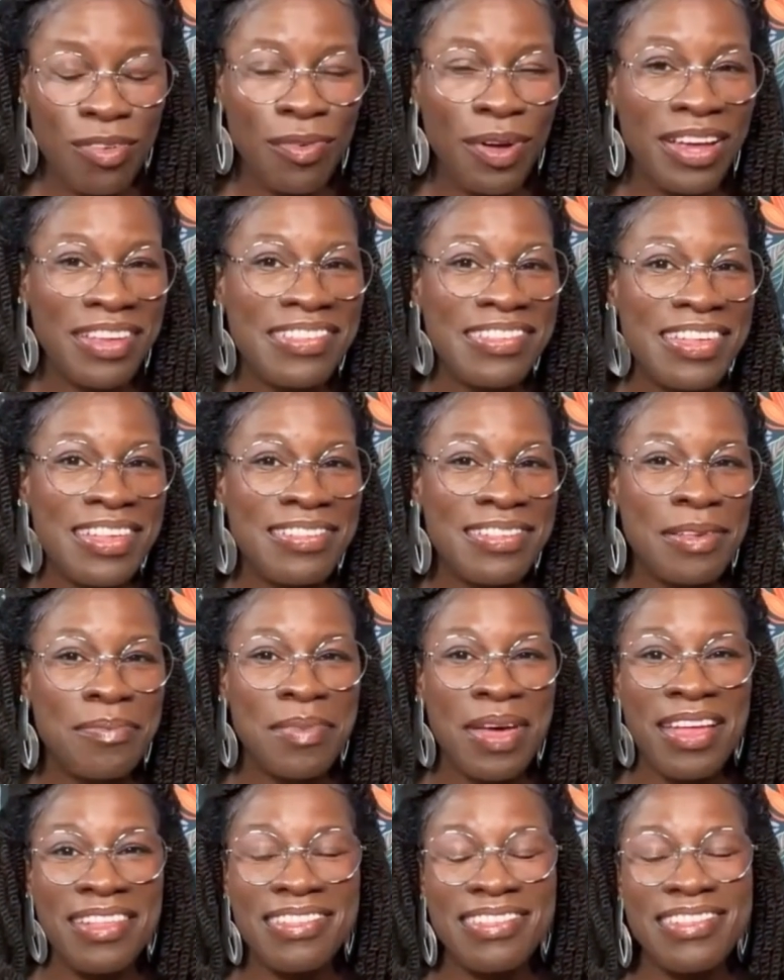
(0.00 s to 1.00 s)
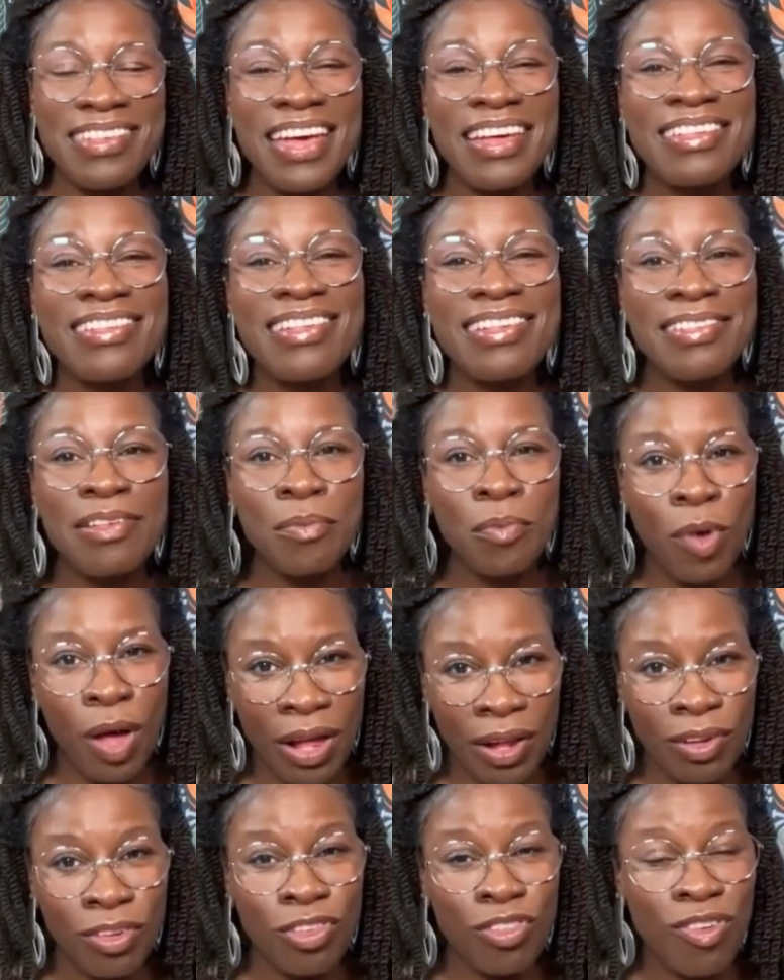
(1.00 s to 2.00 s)
racism, and sexism
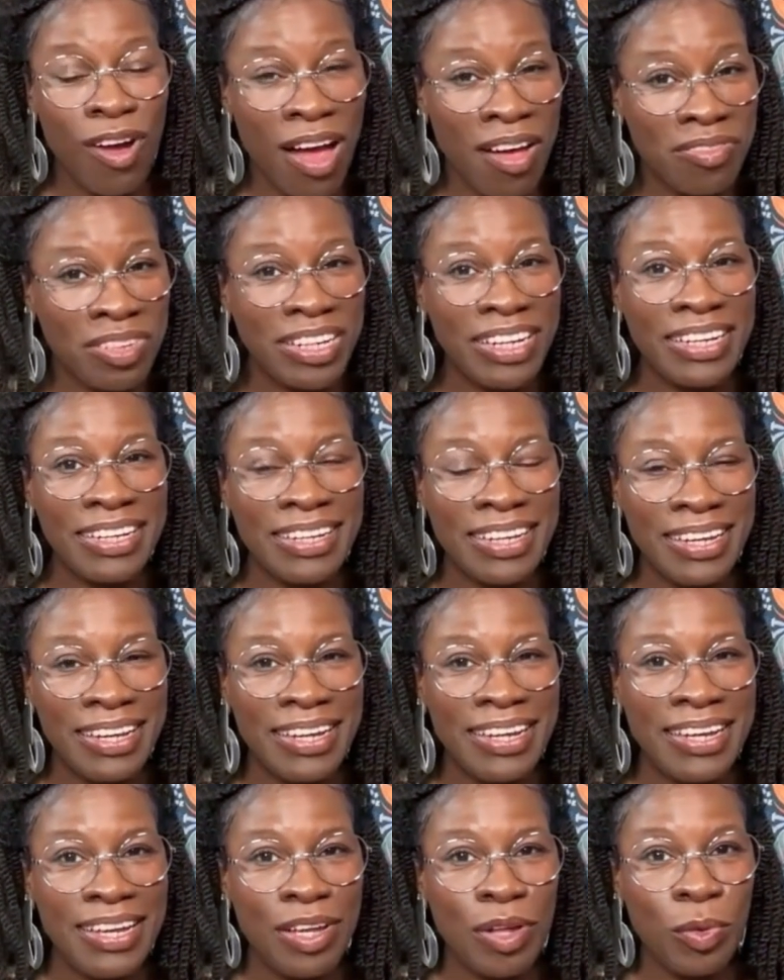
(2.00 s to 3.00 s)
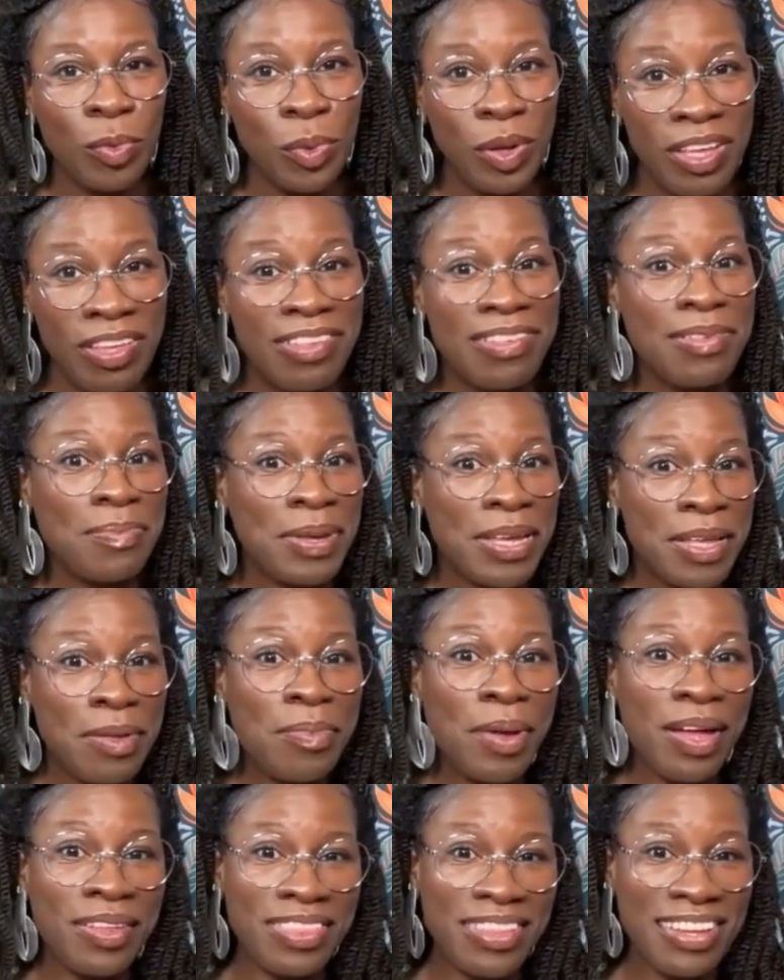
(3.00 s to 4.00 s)
while traveling. We speak
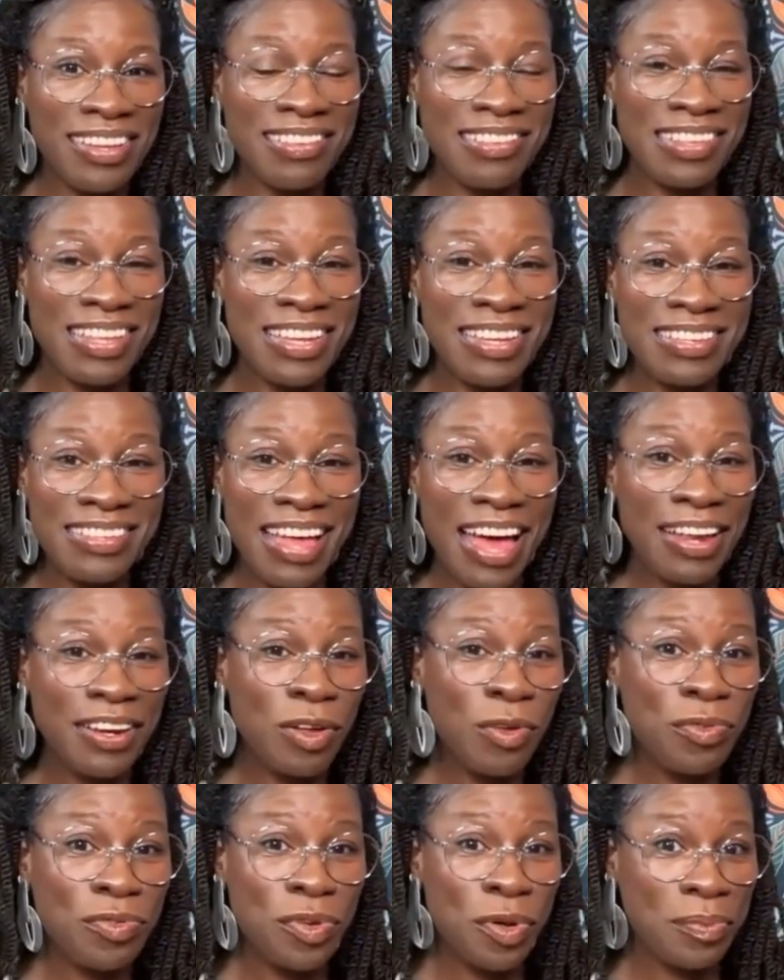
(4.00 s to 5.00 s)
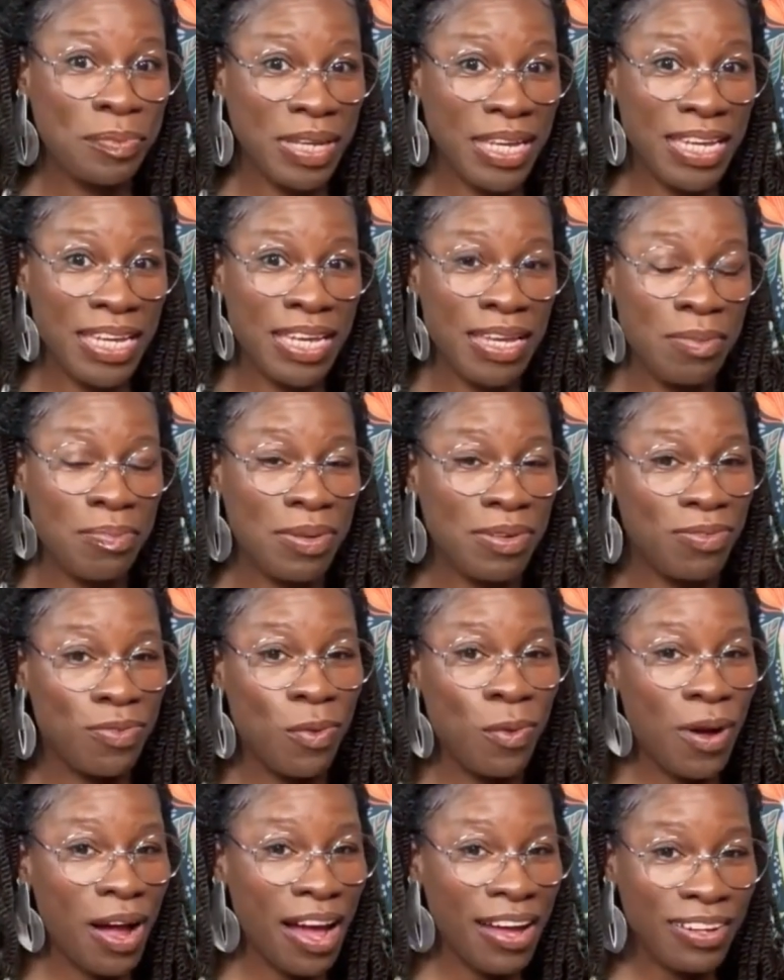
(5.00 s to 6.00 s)
about these things. I know for me,
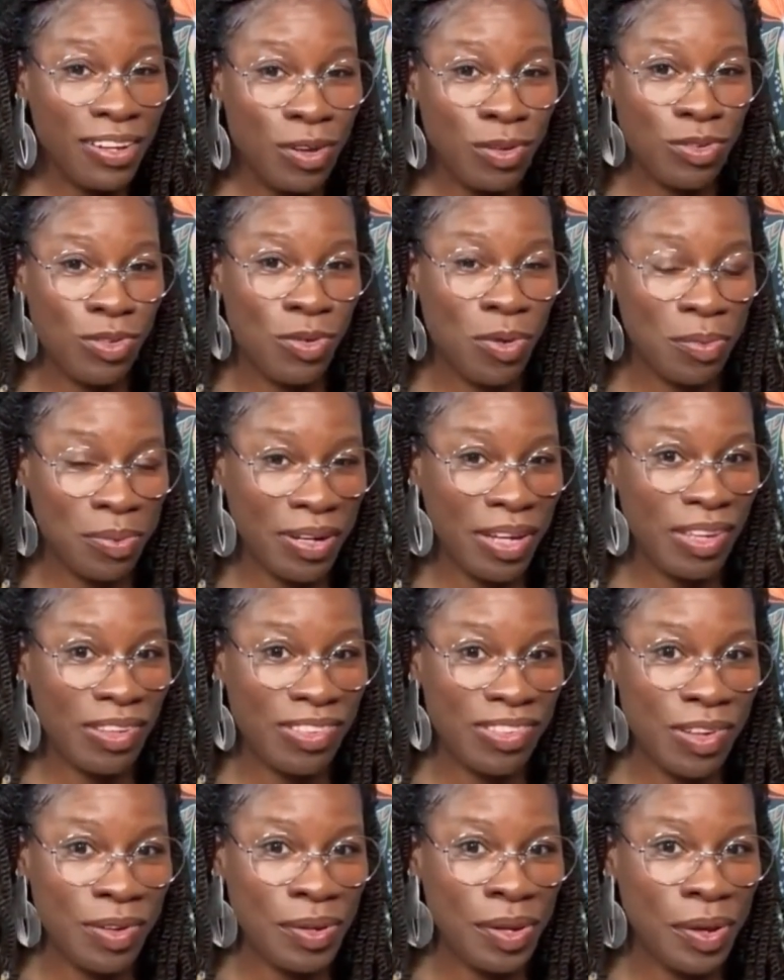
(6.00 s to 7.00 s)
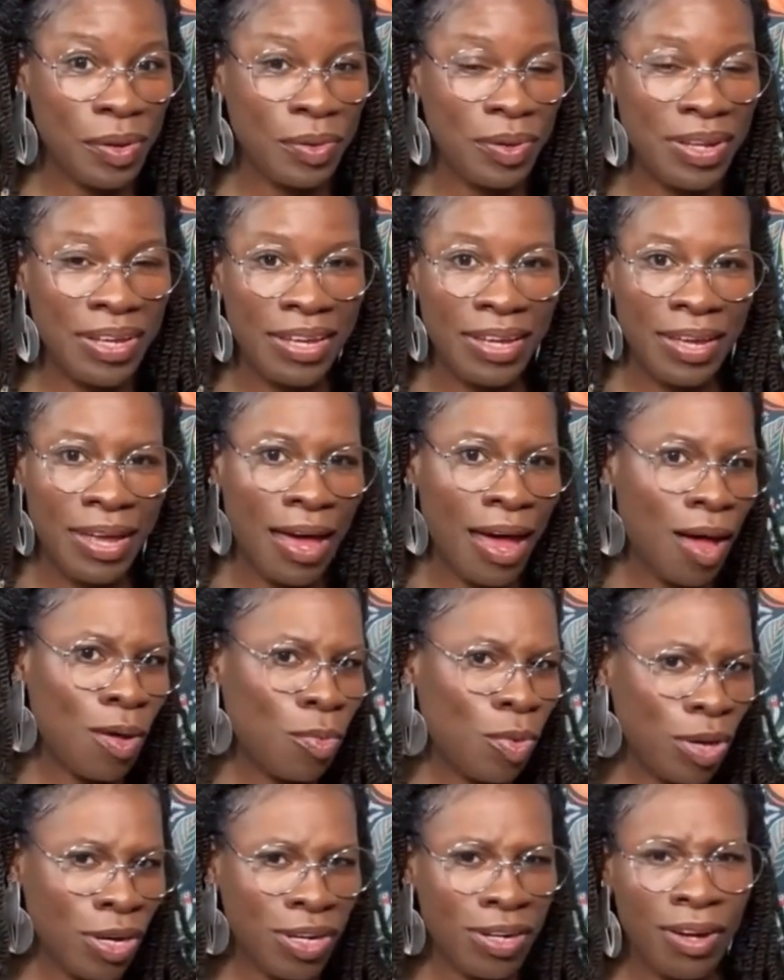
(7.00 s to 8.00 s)
before I go to a place solo, I
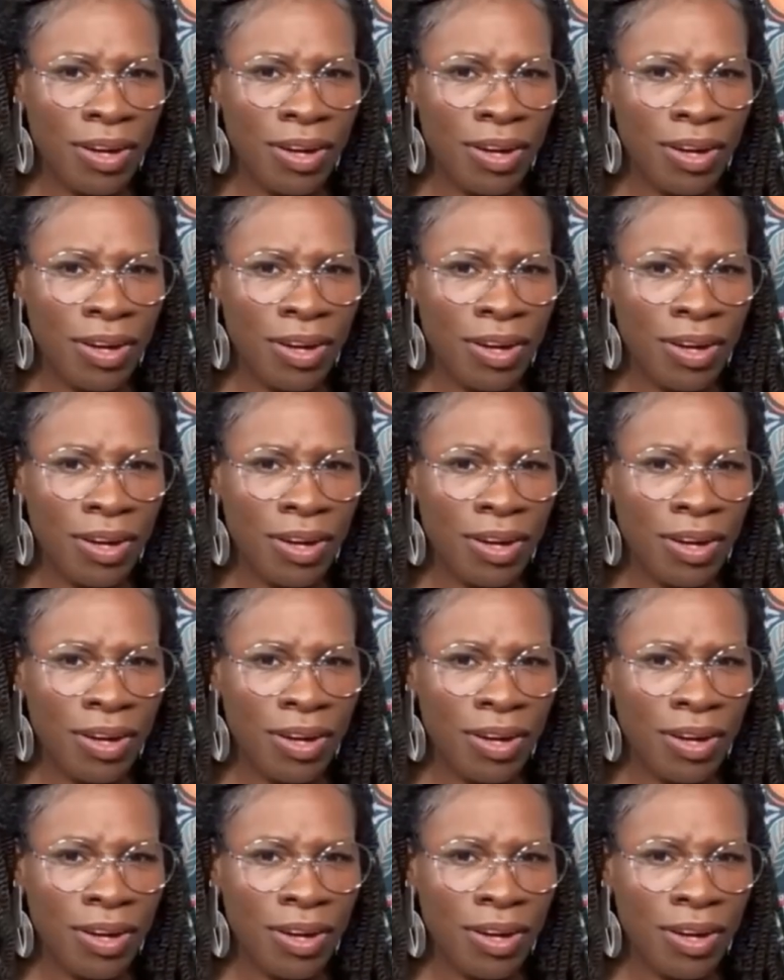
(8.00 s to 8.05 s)
want to